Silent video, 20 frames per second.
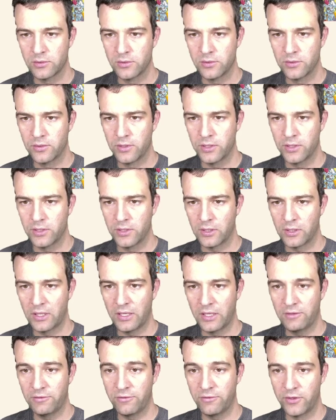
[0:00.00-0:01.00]

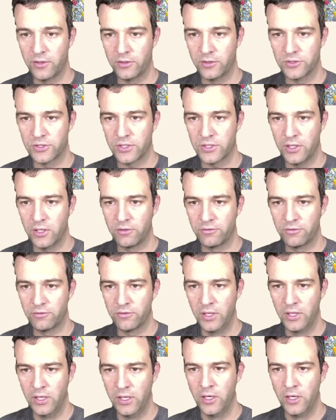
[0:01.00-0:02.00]
Life there is tough.
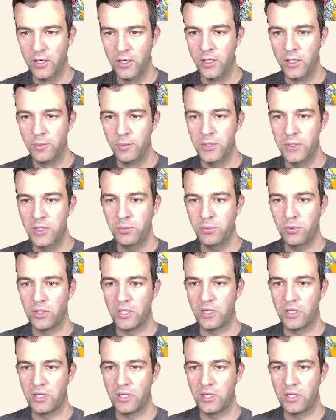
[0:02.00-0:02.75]
People